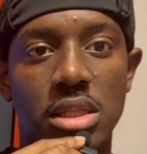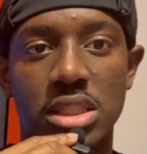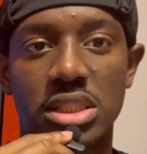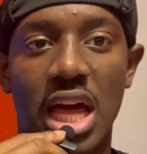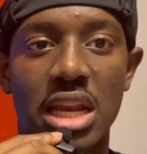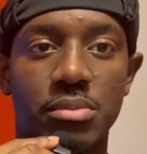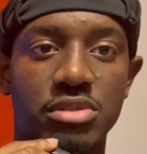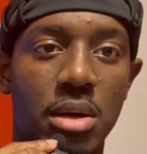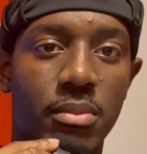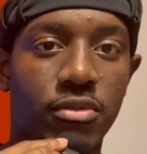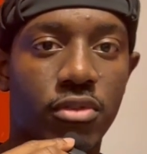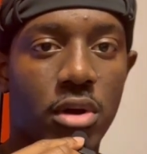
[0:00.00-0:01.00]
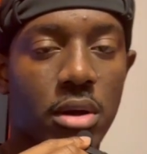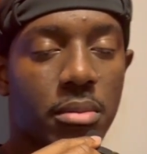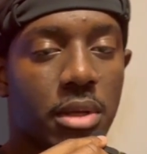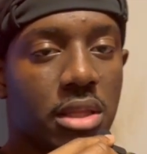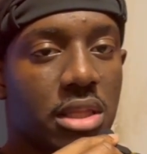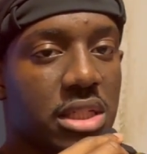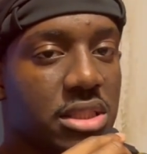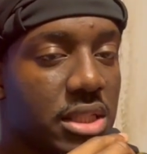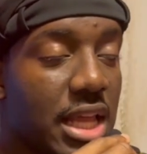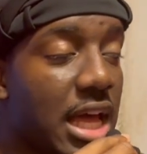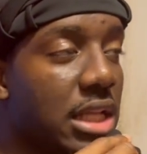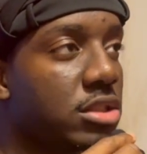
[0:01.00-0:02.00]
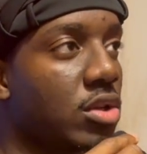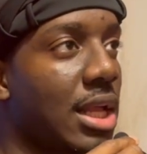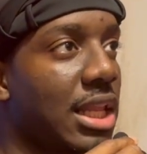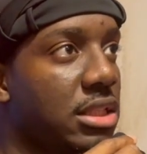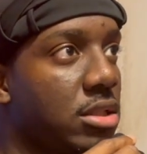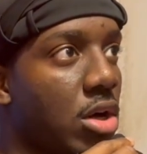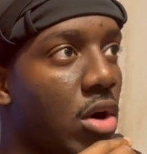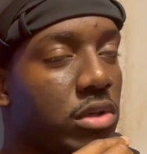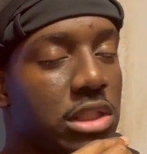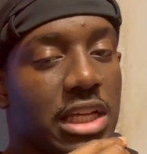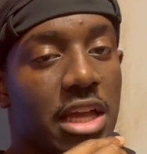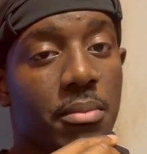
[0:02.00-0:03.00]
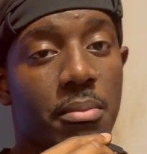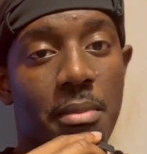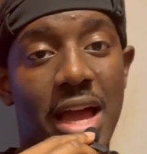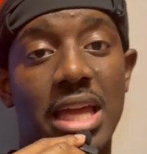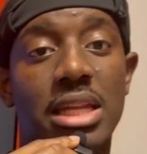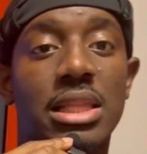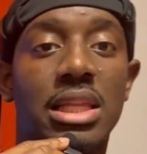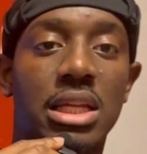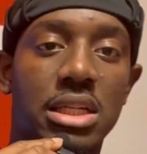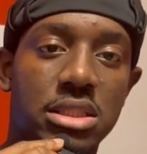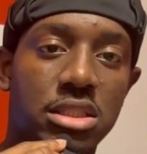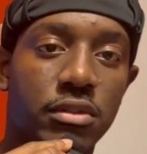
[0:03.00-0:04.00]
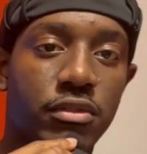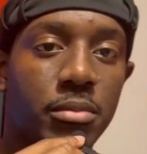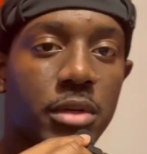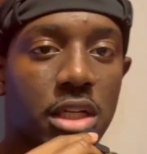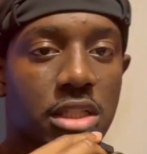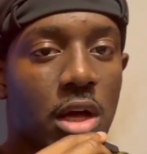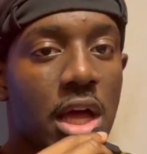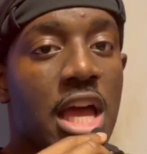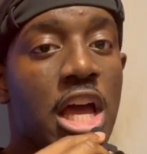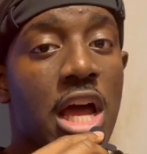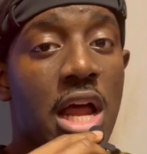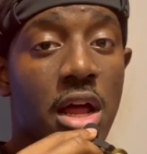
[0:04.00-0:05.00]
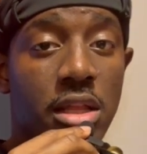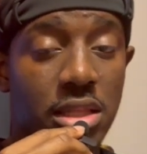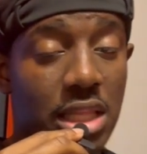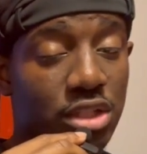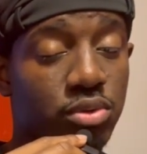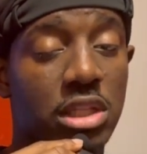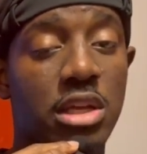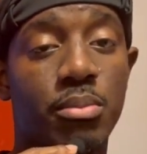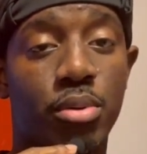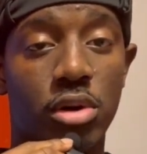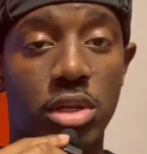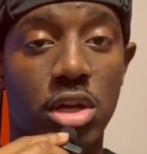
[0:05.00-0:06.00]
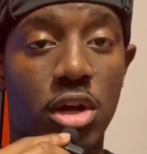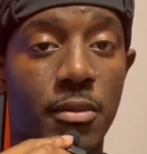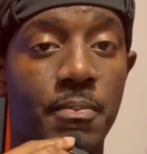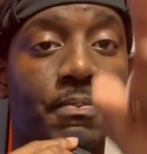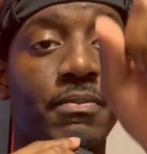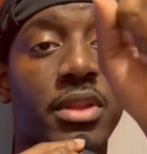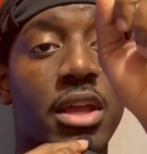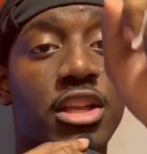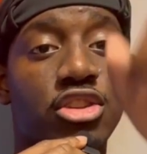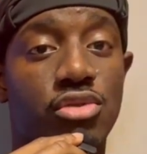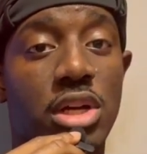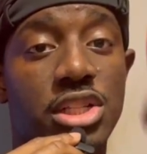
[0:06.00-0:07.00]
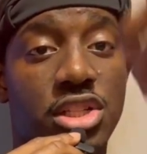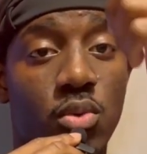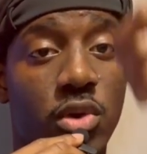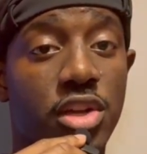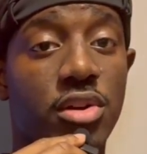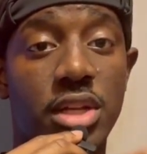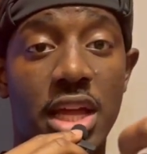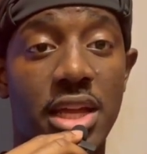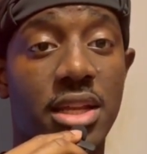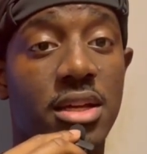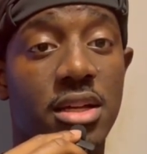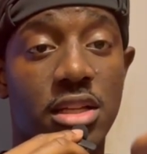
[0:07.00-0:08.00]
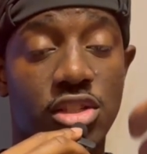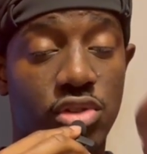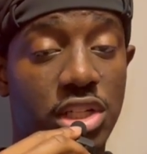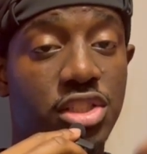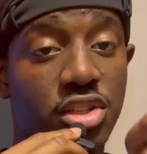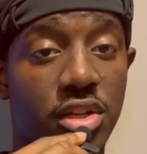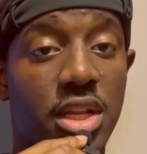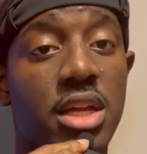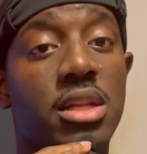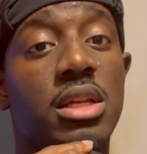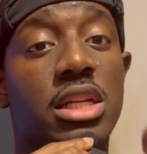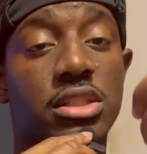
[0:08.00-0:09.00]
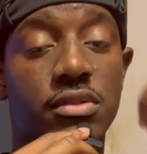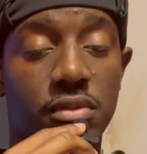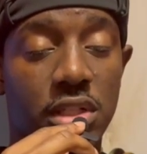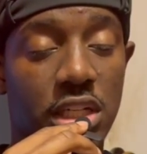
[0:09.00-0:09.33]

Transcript: signups come from and this and that. So I like to always look at my analytics, you feel me? Because That's really important, y'all. Tracing where your data, tracing your data is